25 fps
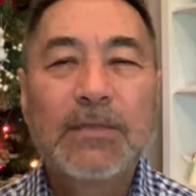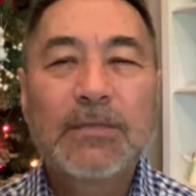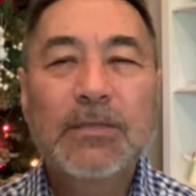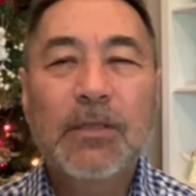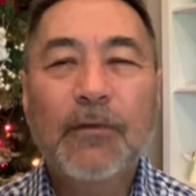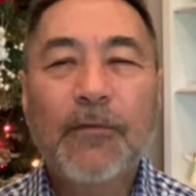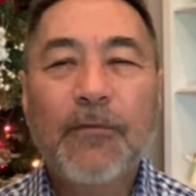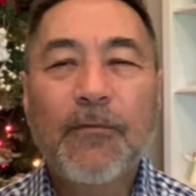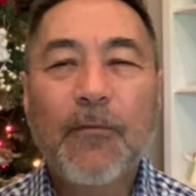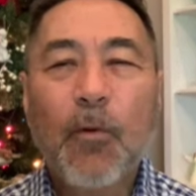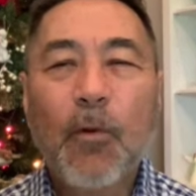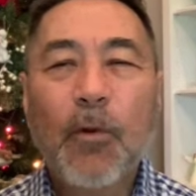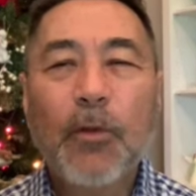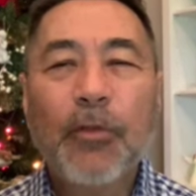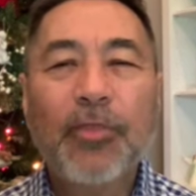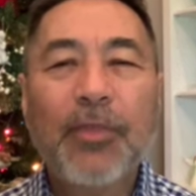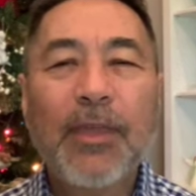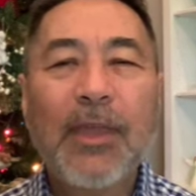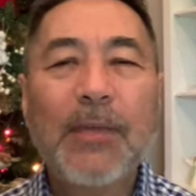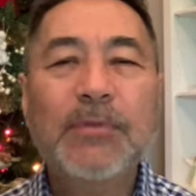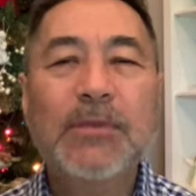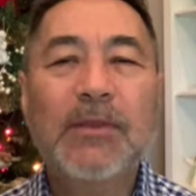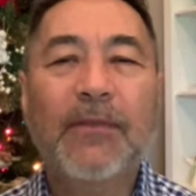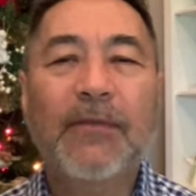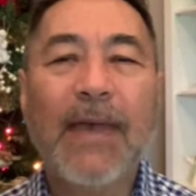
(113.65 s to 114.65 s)
So the four
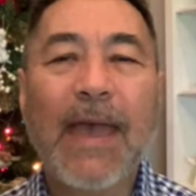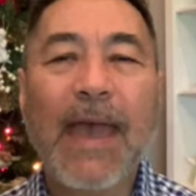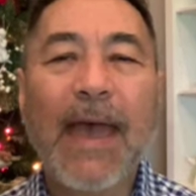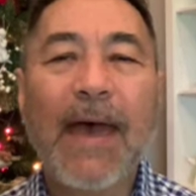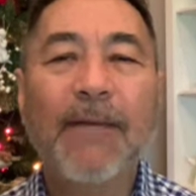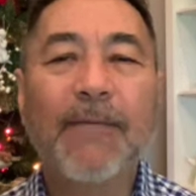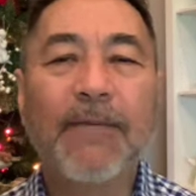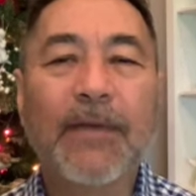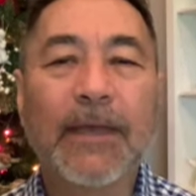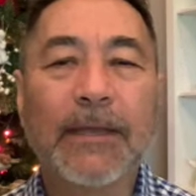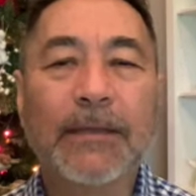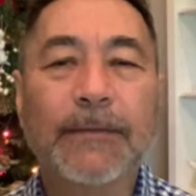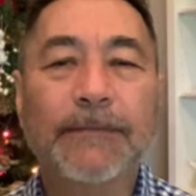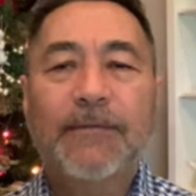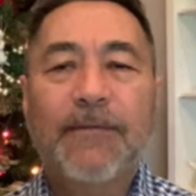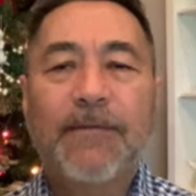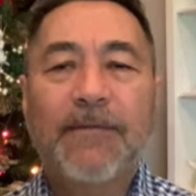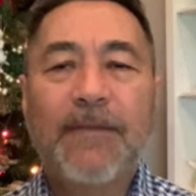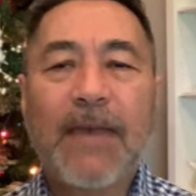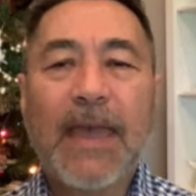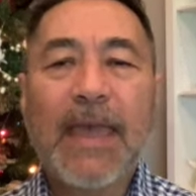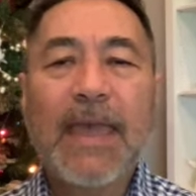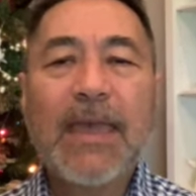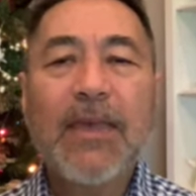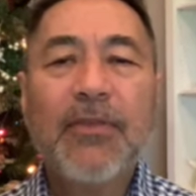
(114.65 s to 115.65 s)
themes of Advent
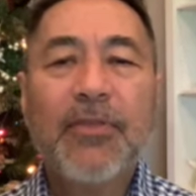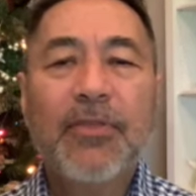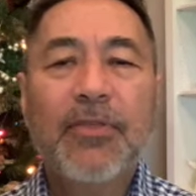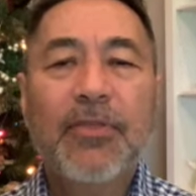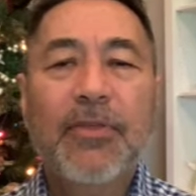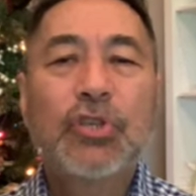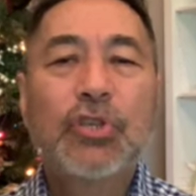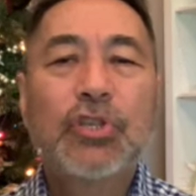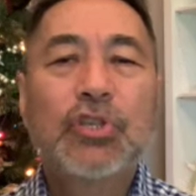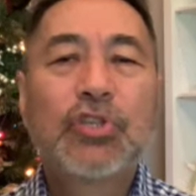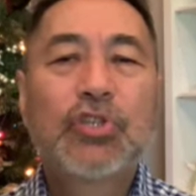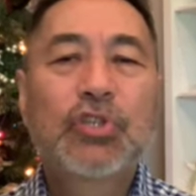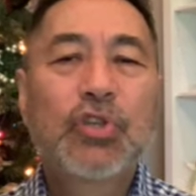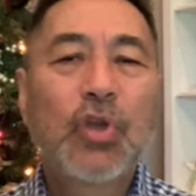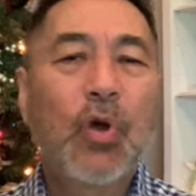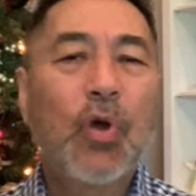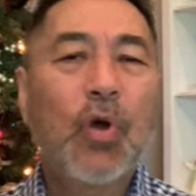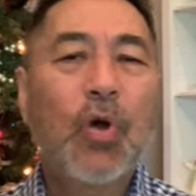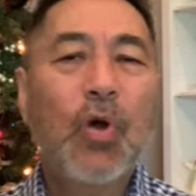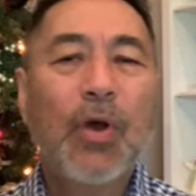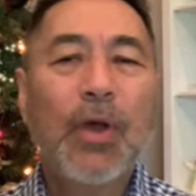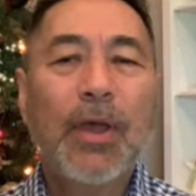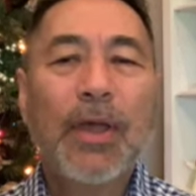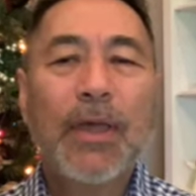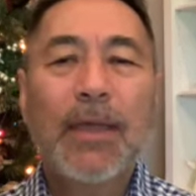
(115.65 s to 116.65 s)
faith,
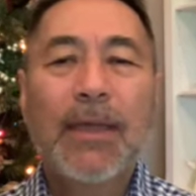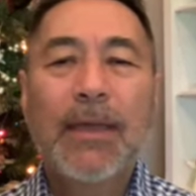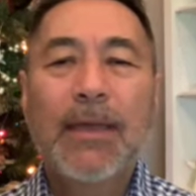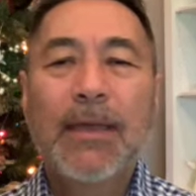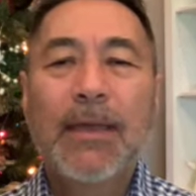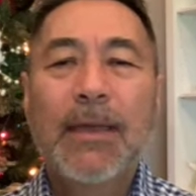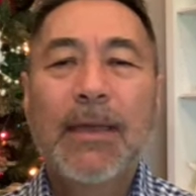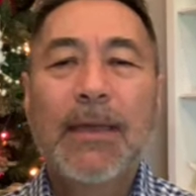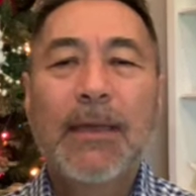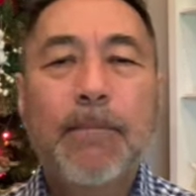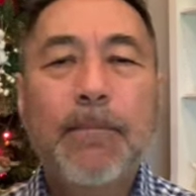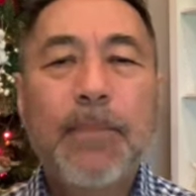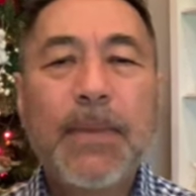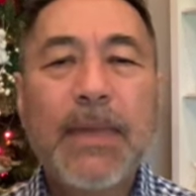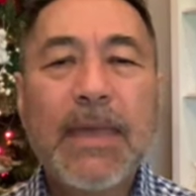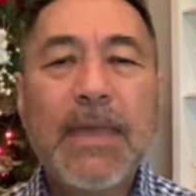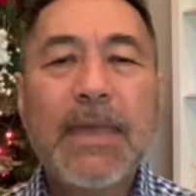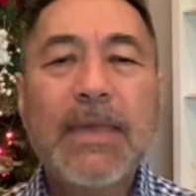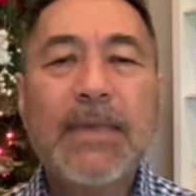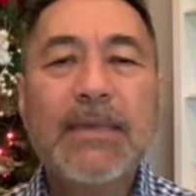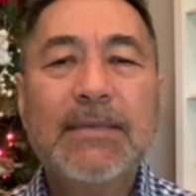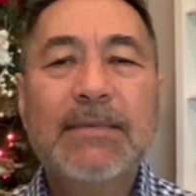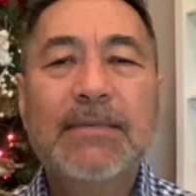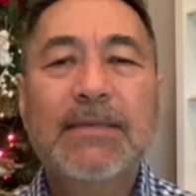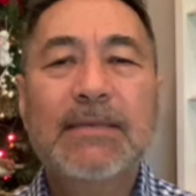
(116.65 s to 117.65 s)
joy,
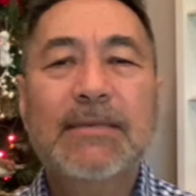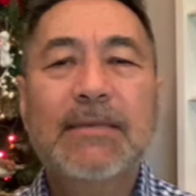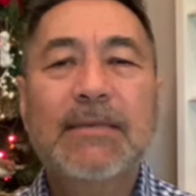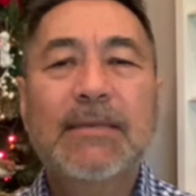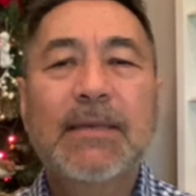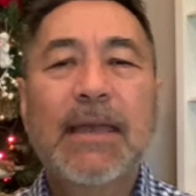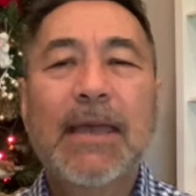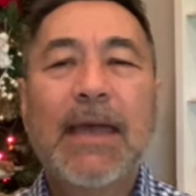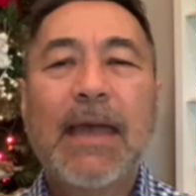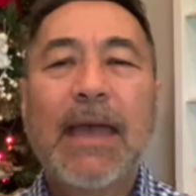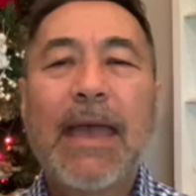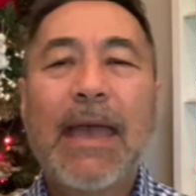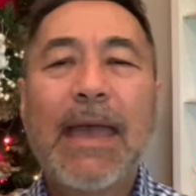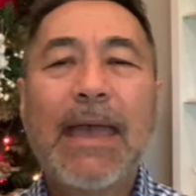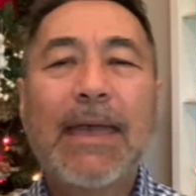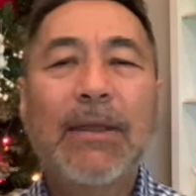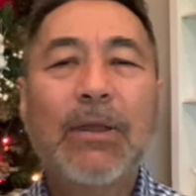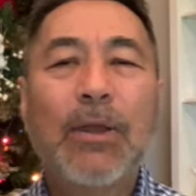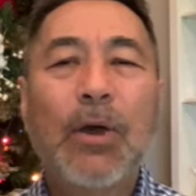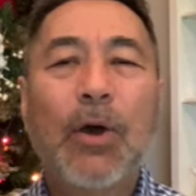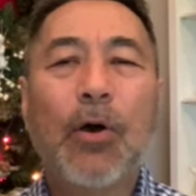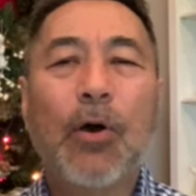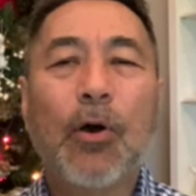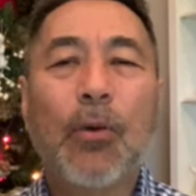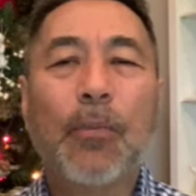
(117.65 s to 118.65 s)
peace,
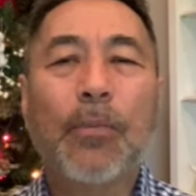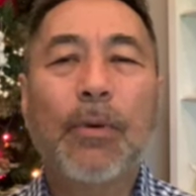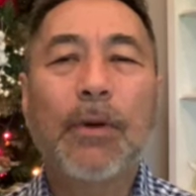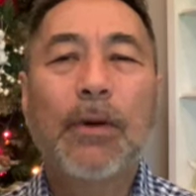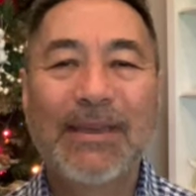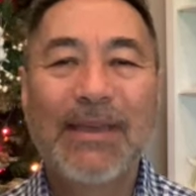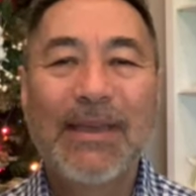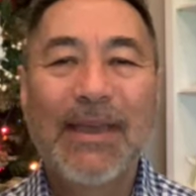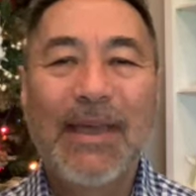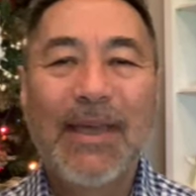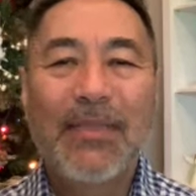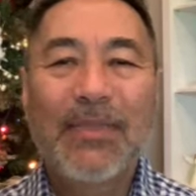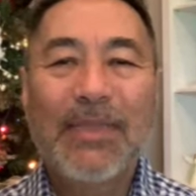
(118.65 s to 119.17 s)
and hope.